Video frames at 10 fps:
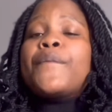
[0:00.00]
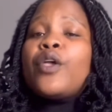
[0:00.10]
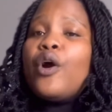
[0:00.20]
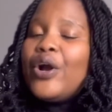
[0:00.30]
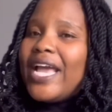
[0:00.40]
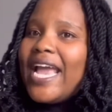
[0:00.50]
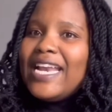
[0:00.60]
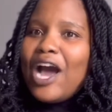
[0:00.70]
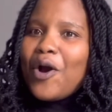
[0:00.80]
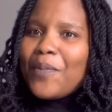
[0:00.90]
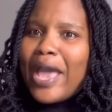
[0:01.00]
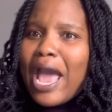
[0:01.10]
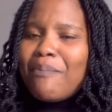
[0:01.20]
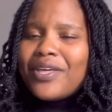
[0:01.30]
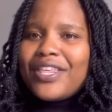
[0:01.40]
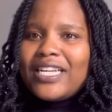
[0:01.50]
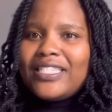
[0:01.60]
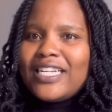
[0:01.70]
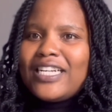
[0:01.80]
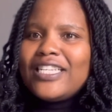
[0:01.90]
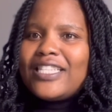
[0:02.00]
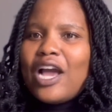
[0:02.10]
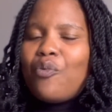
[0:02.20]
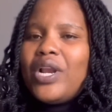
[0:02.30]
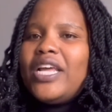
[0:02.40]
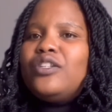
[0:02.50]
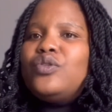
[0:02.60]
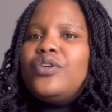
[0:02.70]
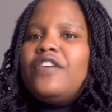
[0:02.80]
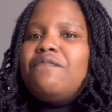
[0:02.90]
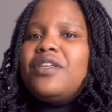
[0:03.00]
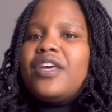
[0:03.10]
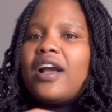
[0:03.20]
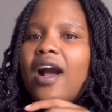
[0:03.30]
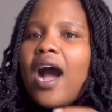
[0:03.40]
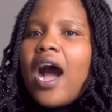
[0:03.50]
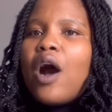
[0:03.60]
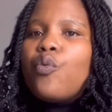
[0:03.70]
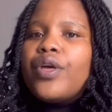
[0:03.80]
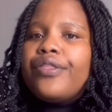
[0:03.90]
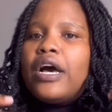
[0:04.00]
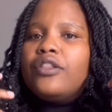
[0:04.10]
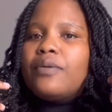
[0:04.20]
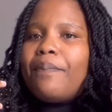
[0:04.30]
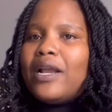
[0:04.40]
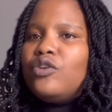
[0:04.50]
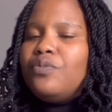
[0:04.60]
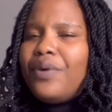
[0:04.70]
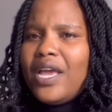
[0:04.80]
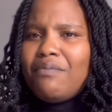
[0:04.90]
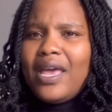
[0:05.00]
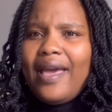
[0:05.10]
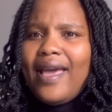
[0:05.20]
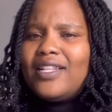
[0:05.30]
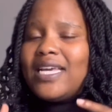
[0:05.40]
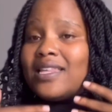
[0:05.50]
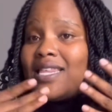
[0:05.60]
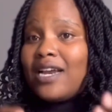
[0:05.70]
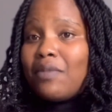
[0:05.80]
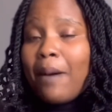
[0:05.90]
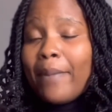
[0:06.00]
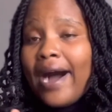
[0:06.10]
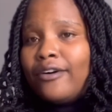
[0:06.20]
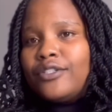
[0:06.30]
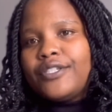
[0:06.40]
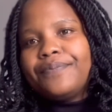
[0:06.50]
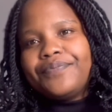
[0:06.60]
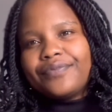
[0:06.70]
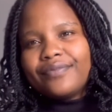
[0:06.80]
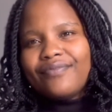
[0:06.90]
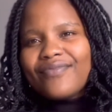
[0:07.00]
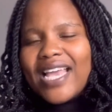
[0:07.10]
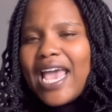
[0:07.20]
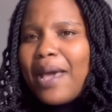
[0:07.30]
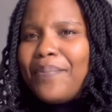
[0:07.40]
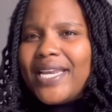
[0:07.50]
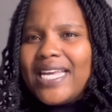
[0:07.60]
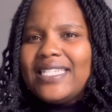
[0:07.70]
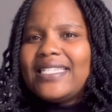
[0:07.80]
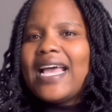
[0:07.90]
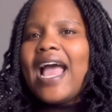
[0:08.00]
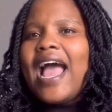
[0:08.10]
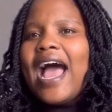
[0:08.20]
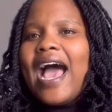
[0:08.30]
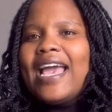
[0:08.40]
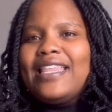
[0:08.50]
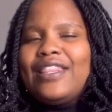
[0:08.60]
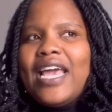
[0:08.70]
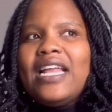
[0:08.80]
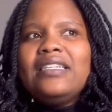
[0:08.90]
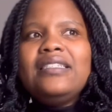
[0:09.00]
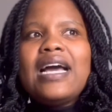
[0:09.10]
Okay, now I'm happy that at least they are willing to give me the car without the balloon payment at that amount. Happiness. I then